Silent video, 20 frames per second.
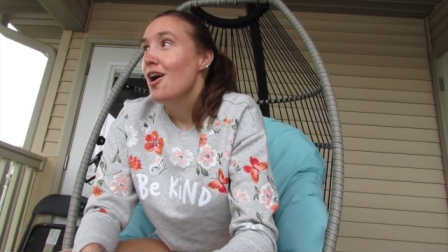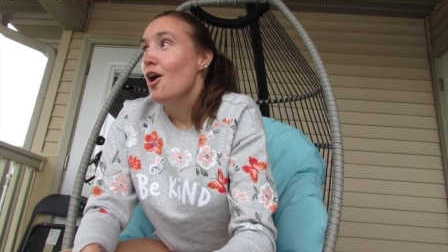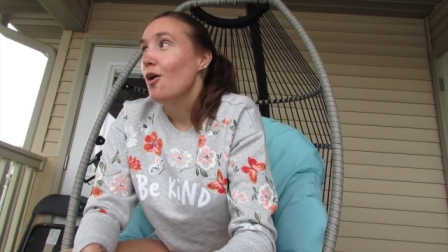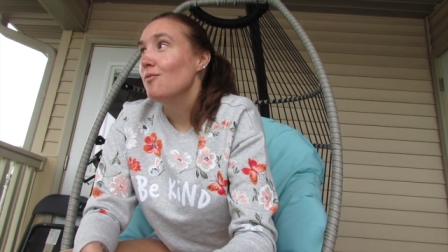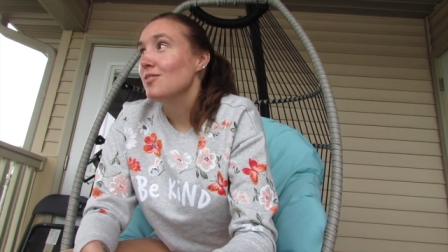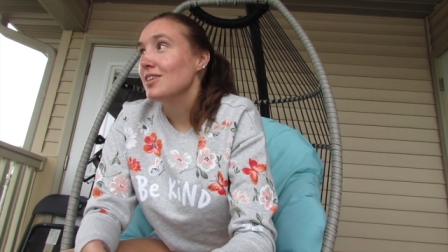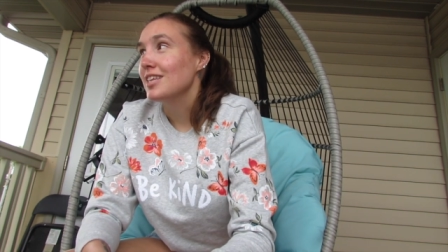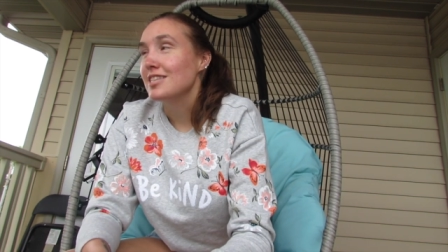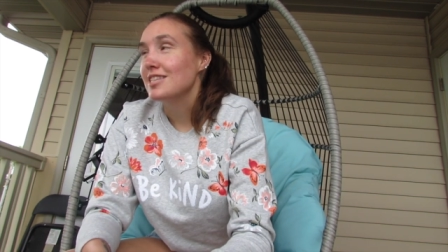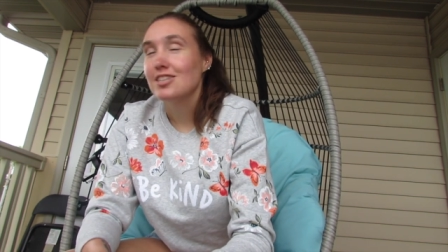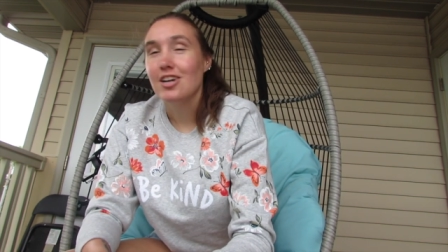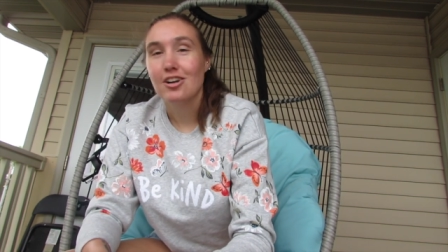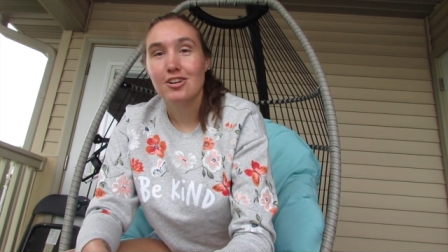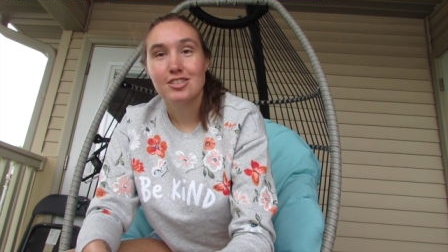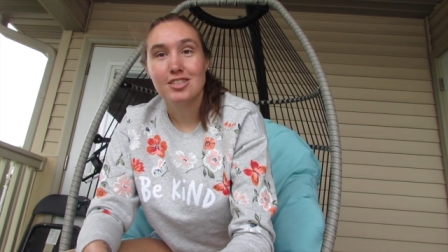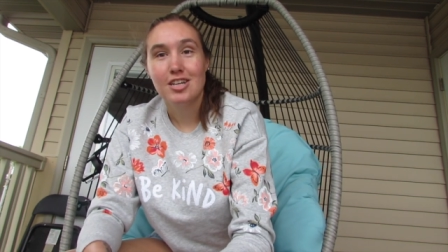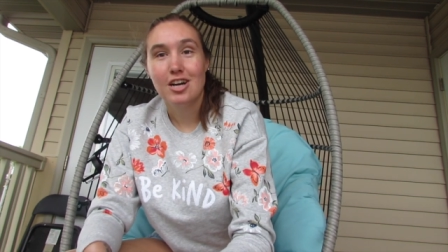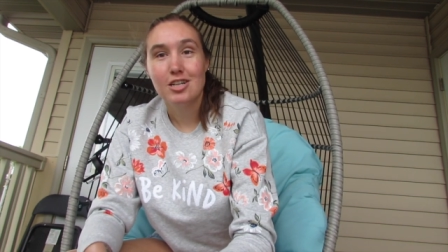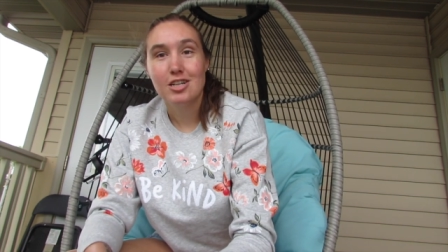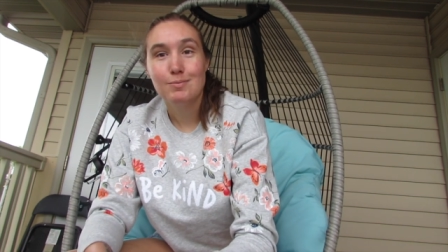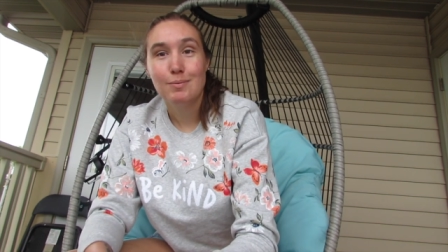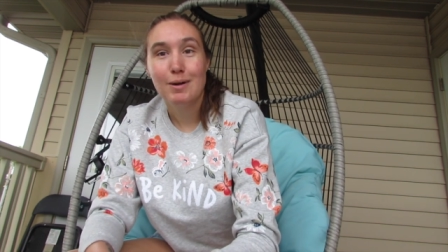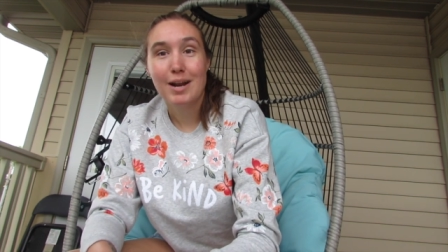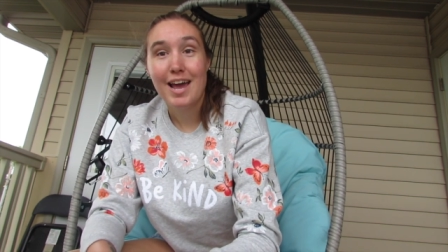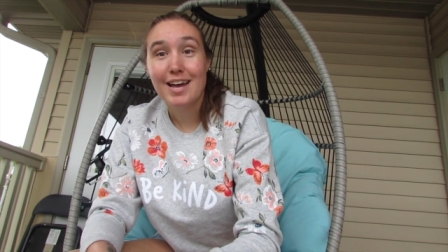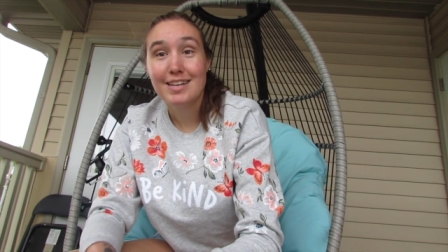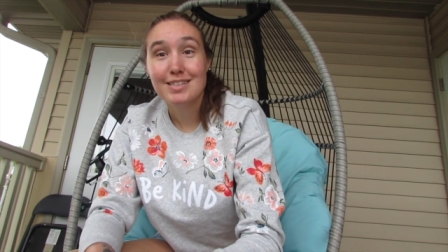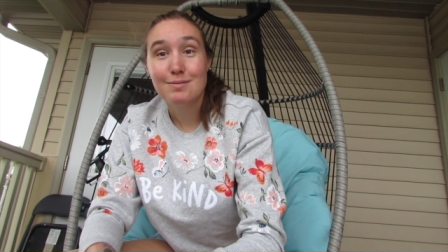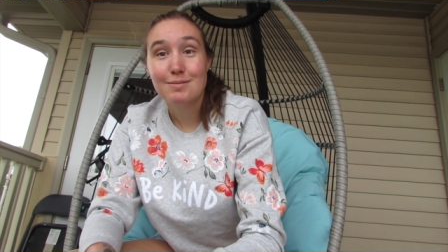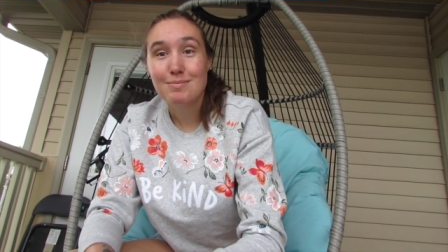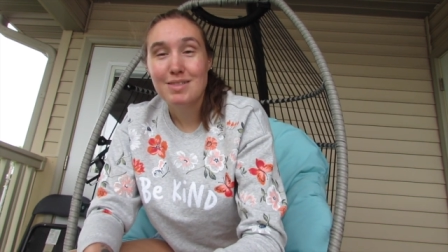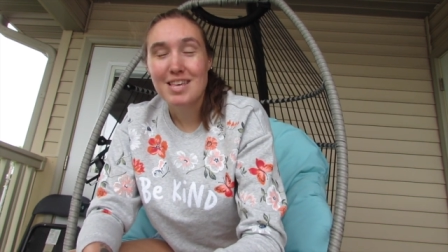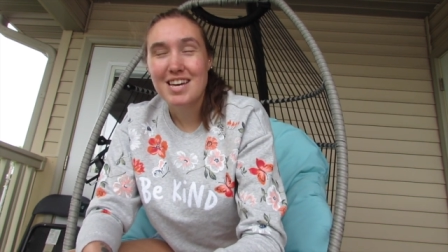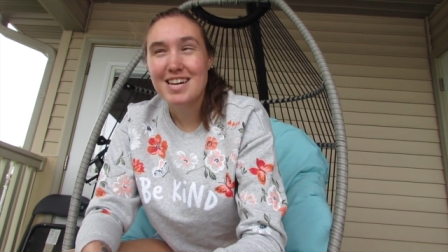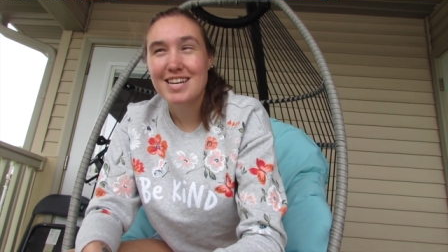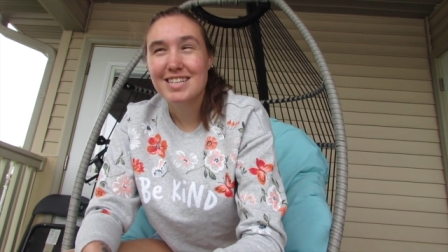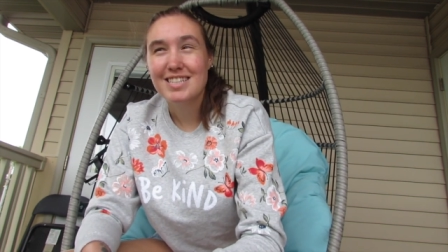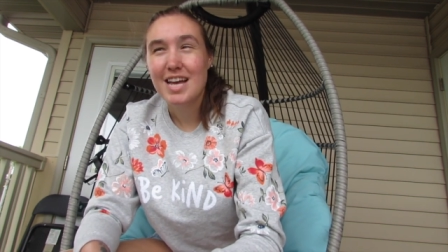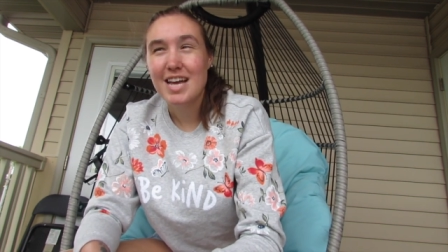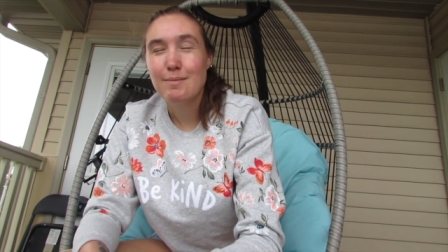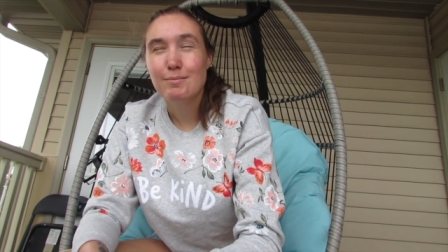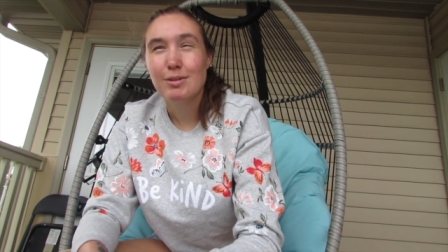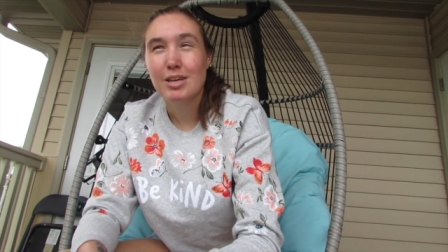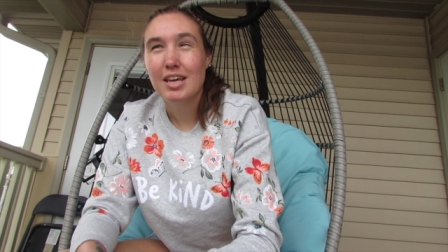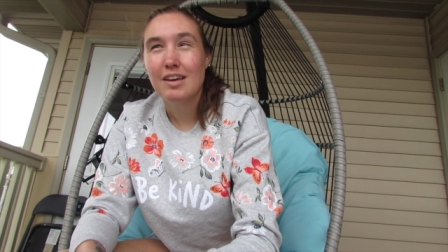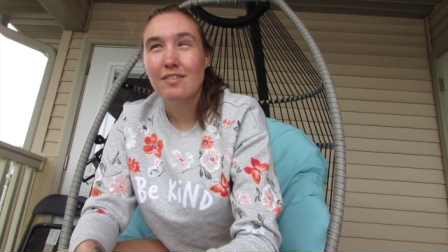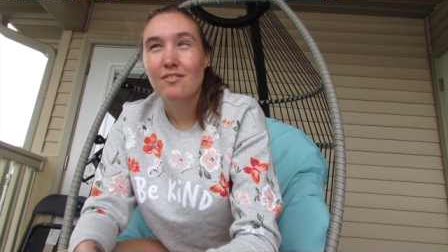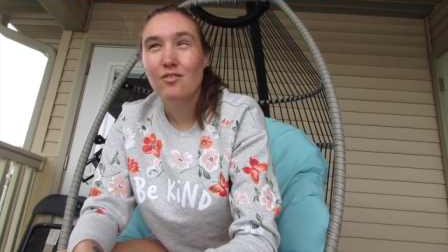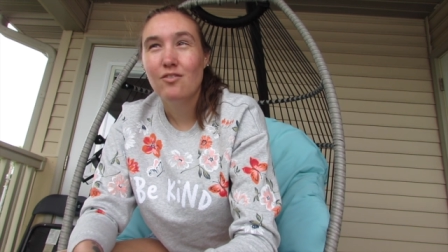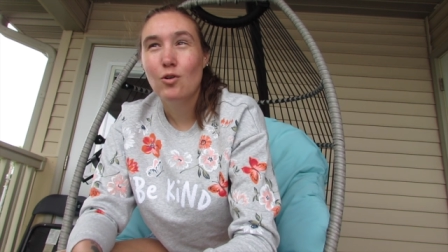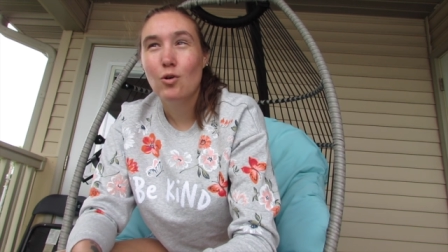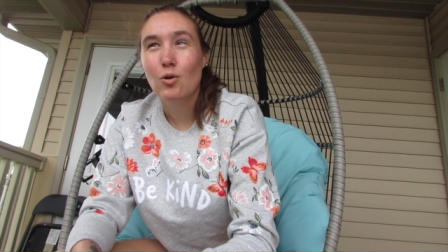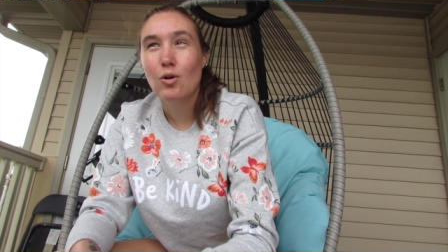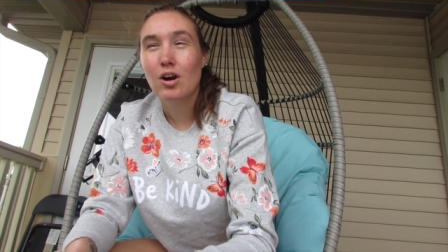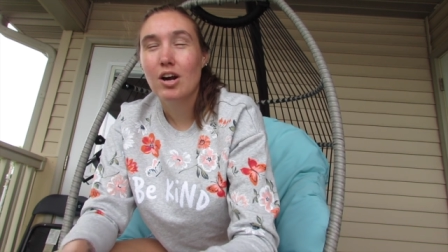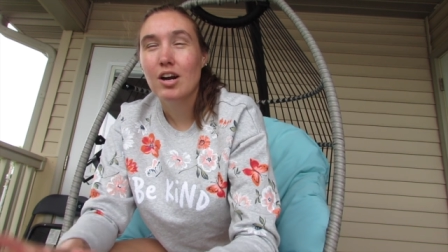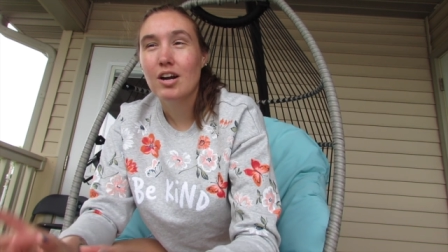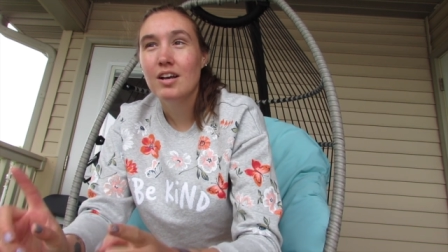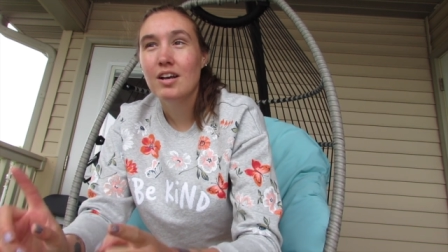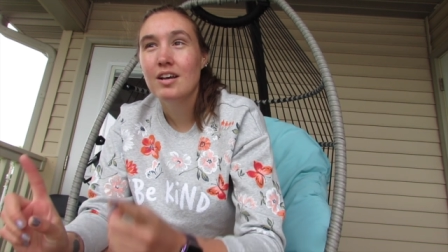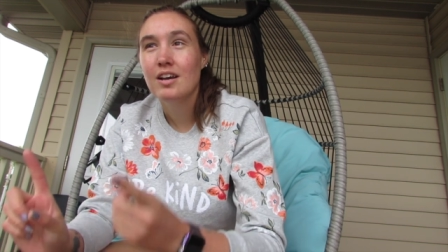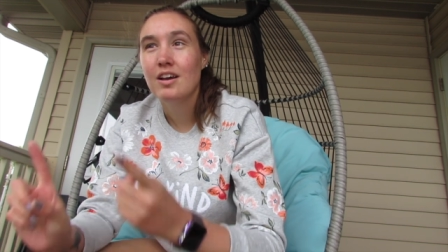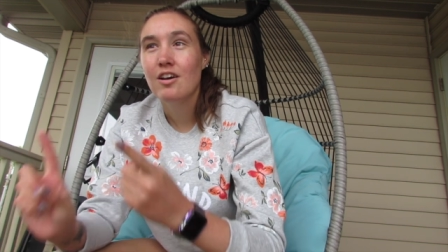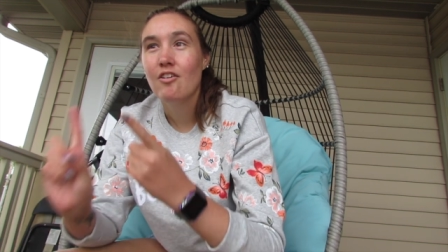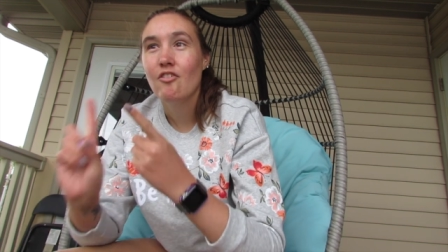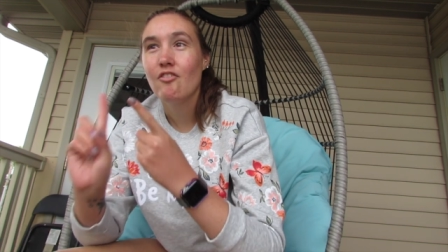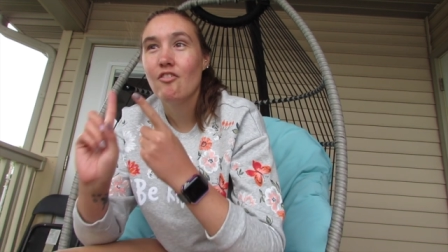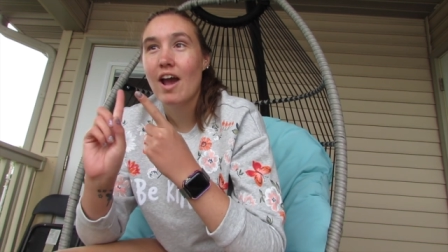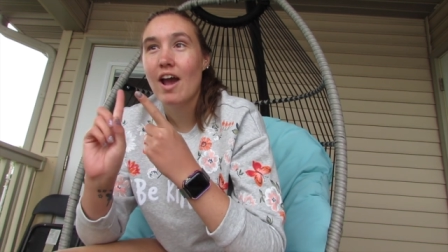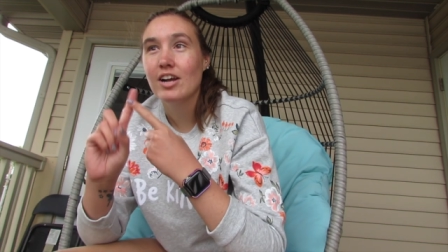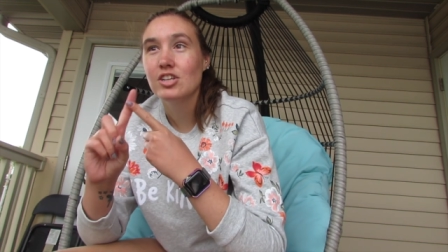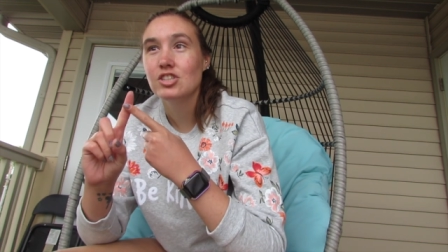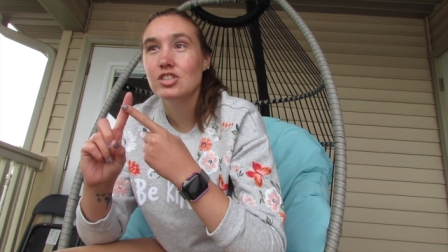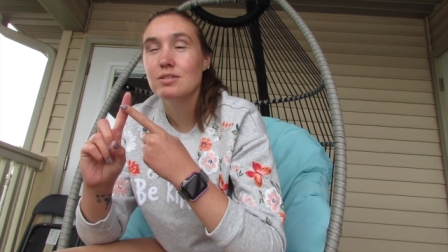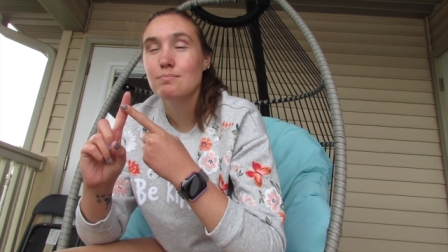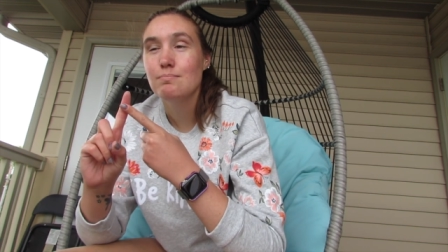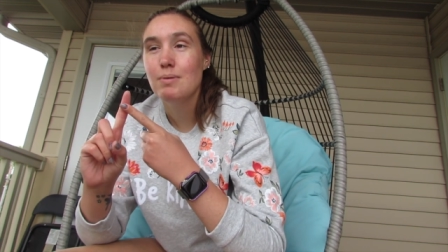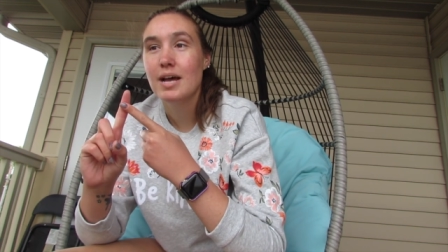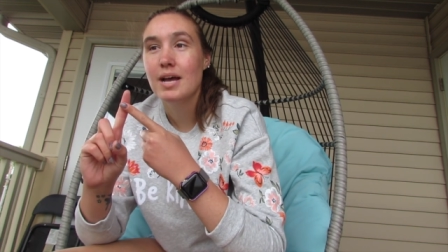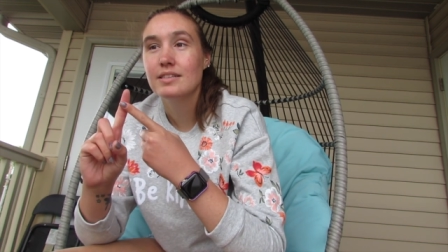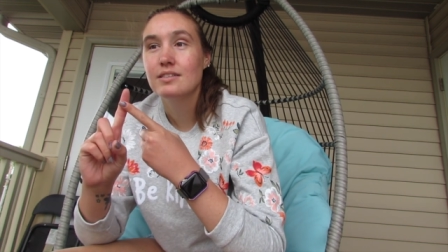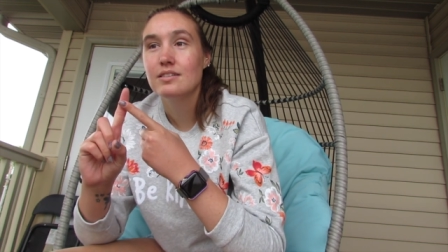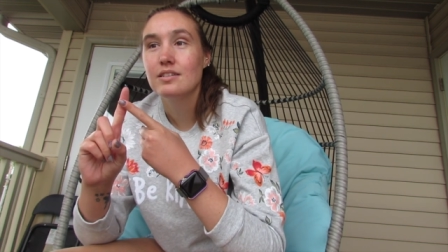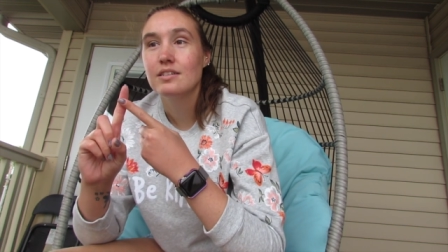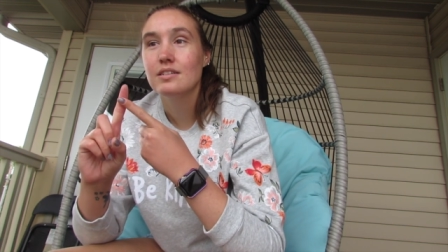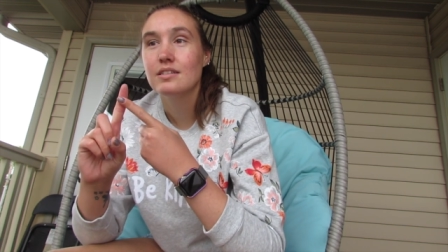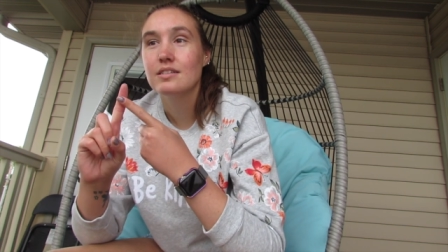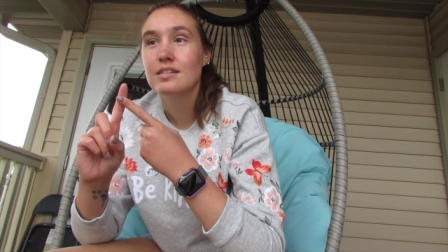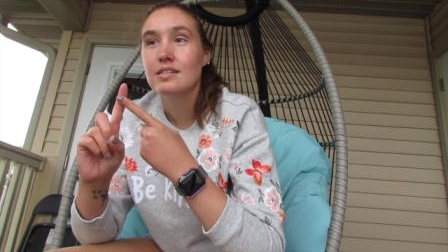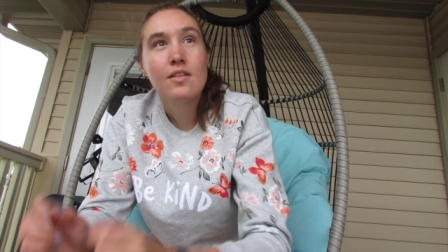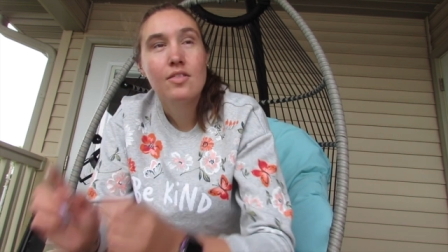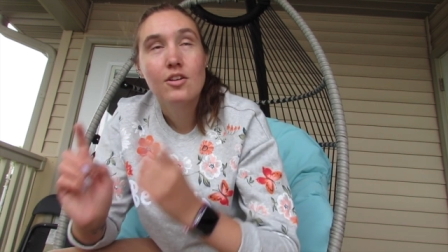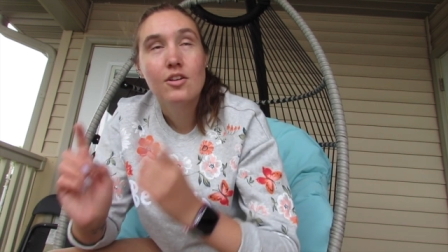Hopefully the Target Dollar Spot has some things. I'm looking for fraction pencils.